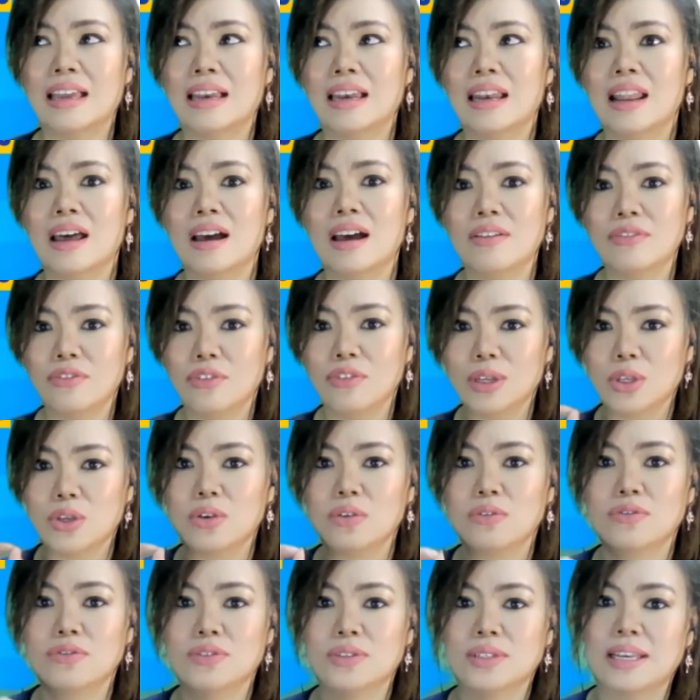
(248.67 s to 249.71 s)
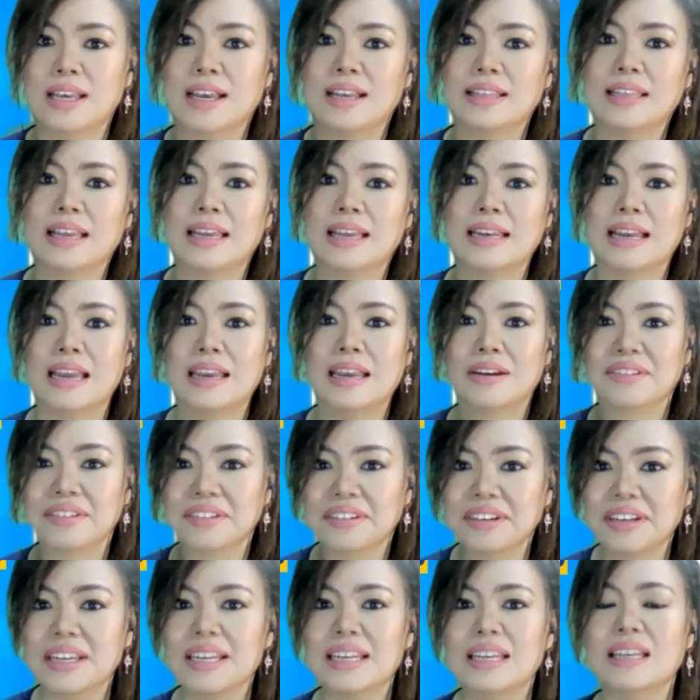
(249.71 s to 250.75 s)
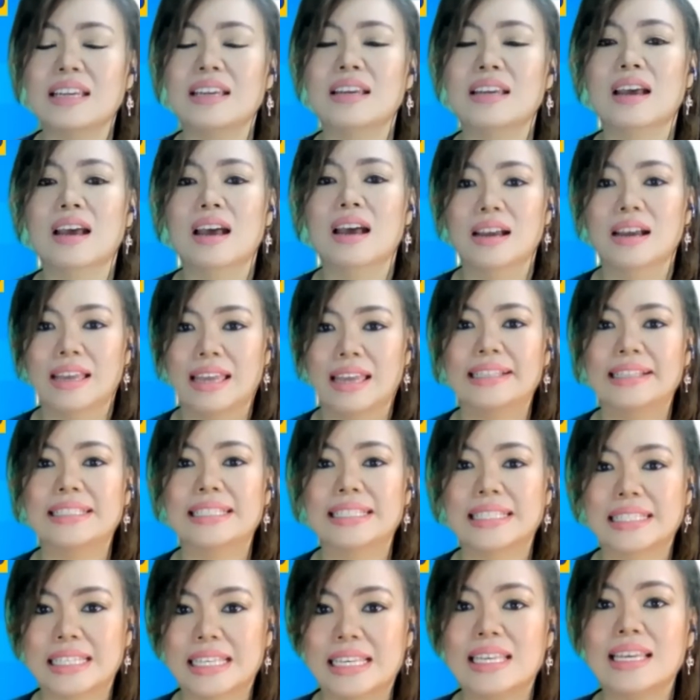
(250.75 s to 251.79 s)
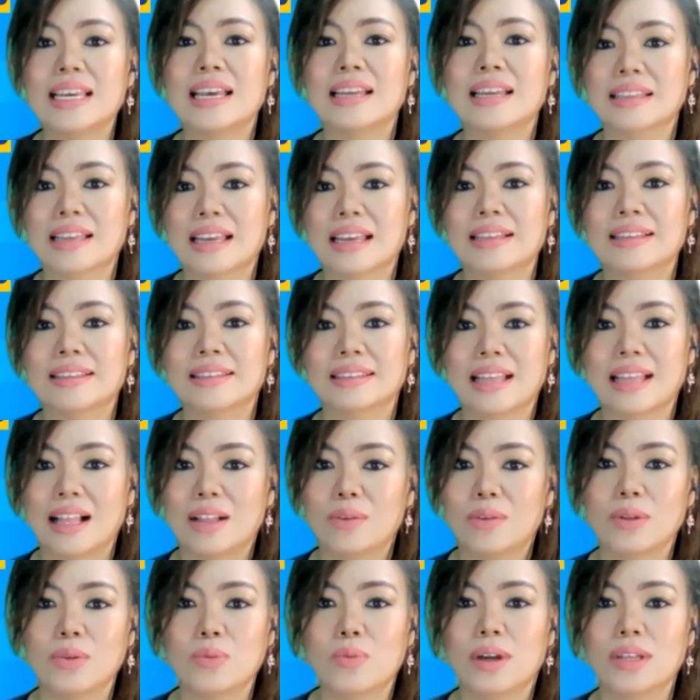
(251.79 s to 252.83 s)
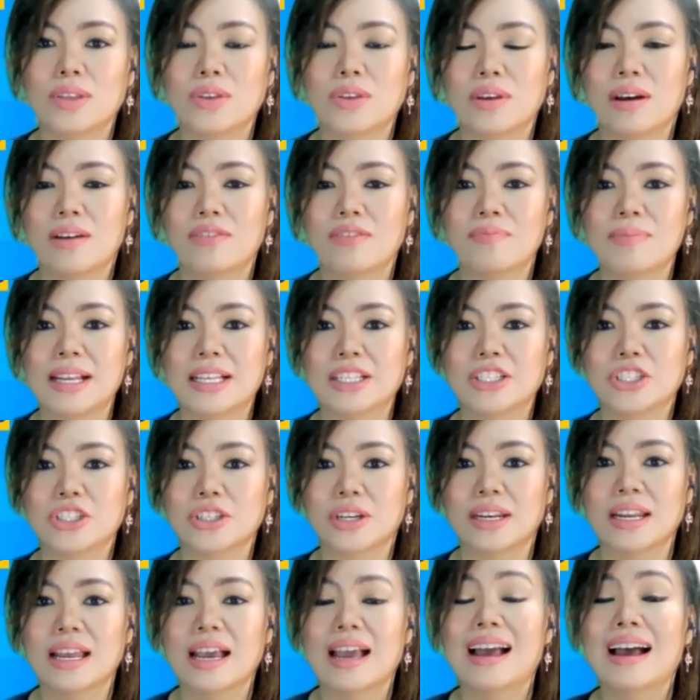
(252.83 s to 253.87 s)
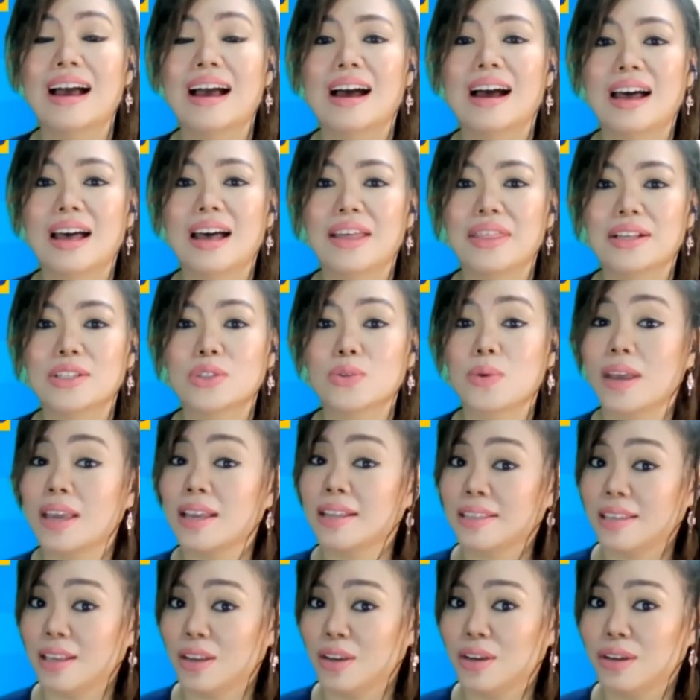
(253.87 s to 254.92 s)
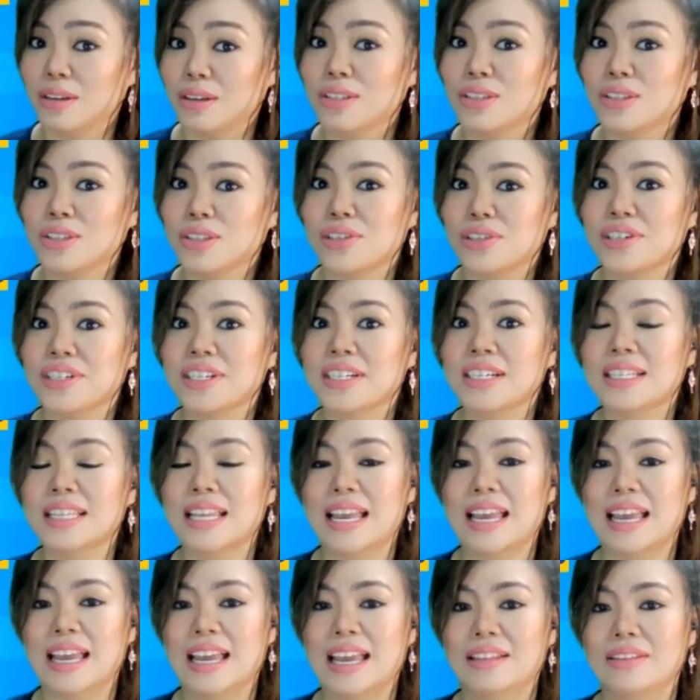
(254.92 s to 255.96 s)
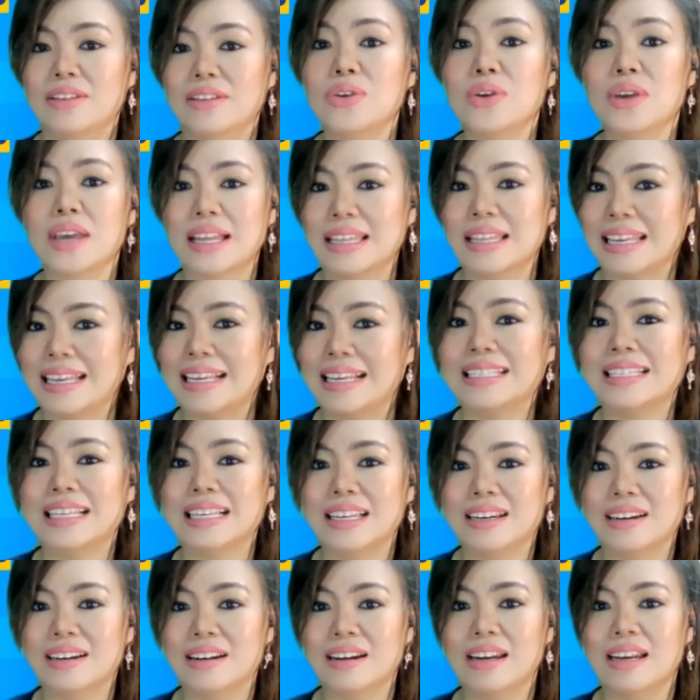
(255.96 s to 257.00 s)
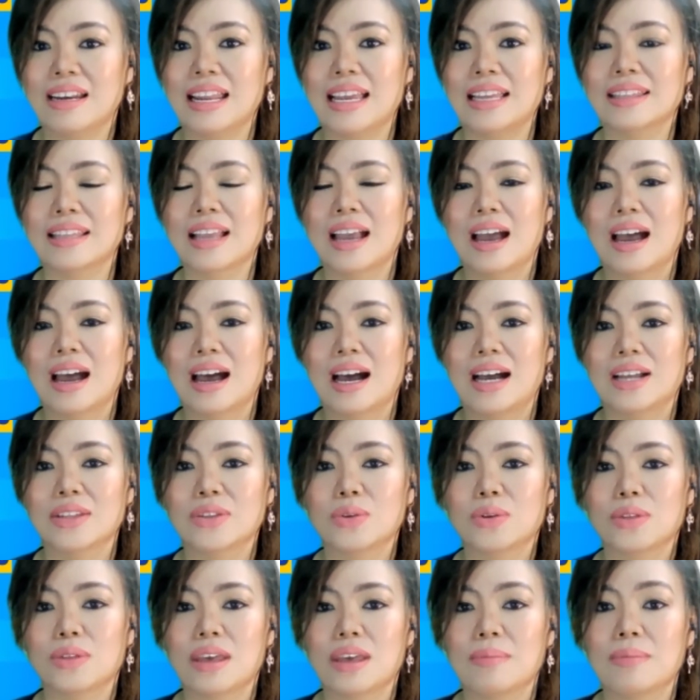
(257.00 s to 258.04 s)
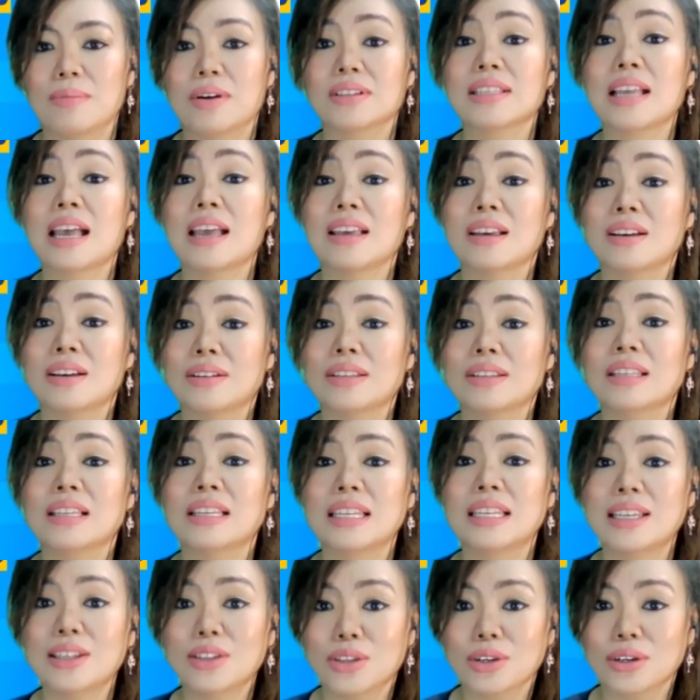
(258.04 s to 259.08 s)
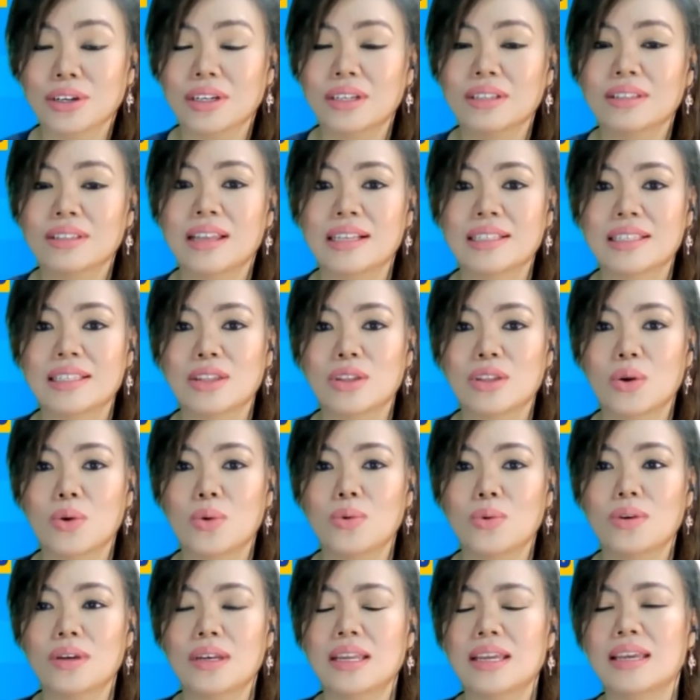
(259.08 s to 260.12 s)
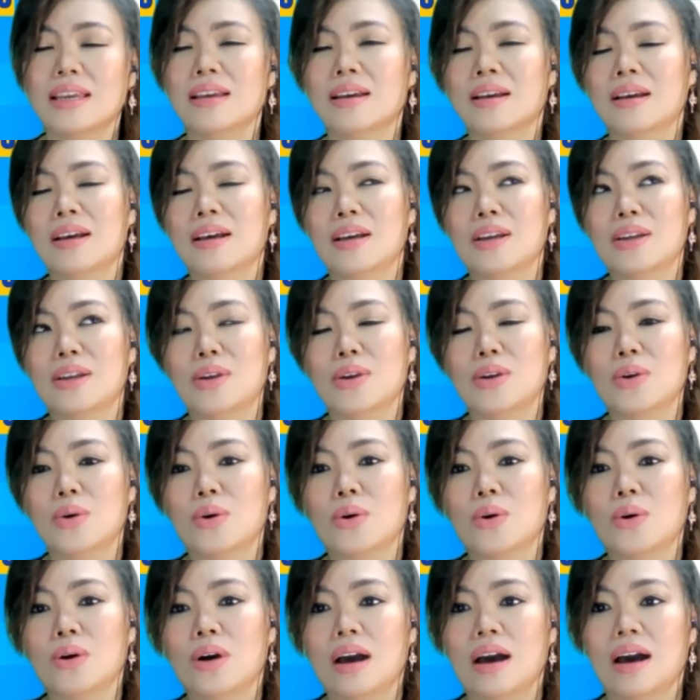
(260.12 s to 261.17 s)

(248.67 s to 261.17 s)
love what you've said, and I really can see and can tell with what you have mentioned. That's why it's a good start, and you can easily relate to them, because a good leader doesn't only, you know,